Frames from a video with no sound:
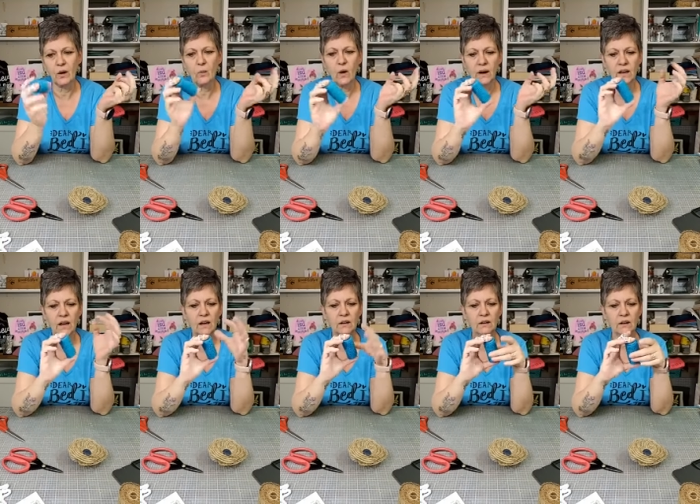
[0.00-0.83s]
I want to
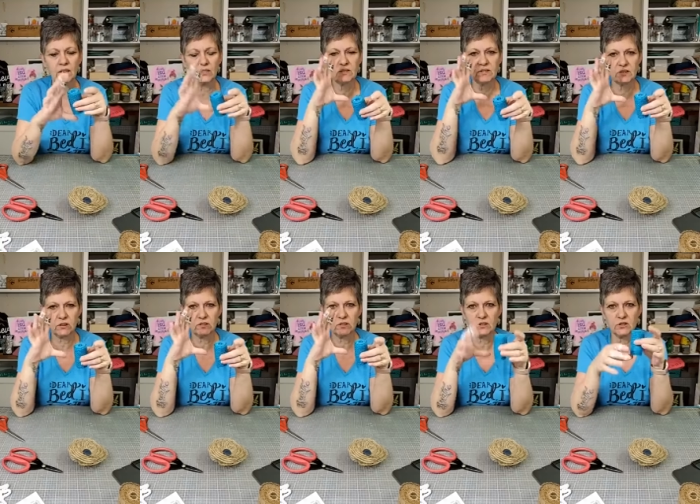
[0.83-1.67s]
get like the
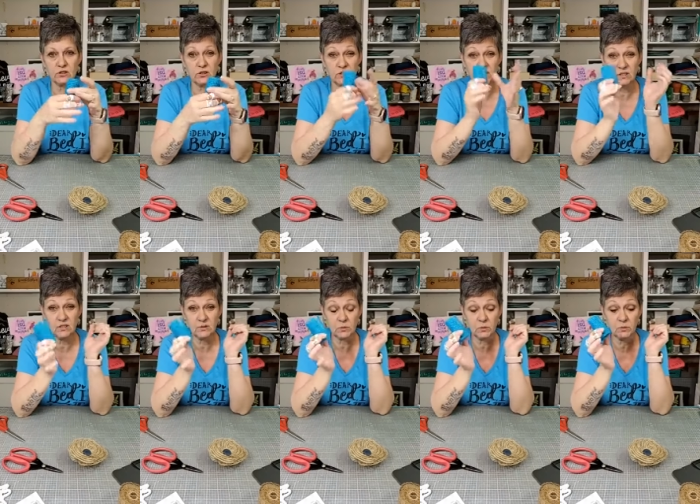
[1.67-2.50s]
6-inch because
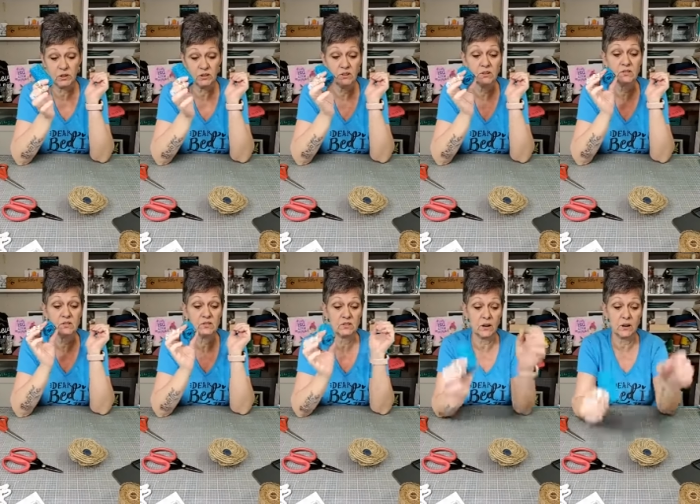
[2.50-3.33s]
this would be
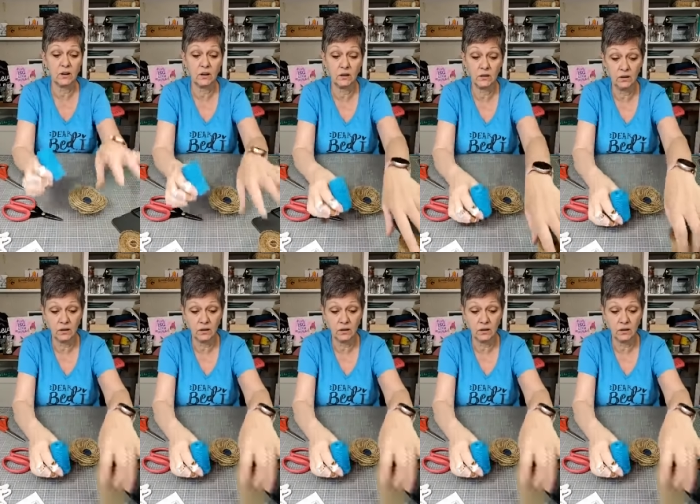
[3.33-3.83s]
stunning.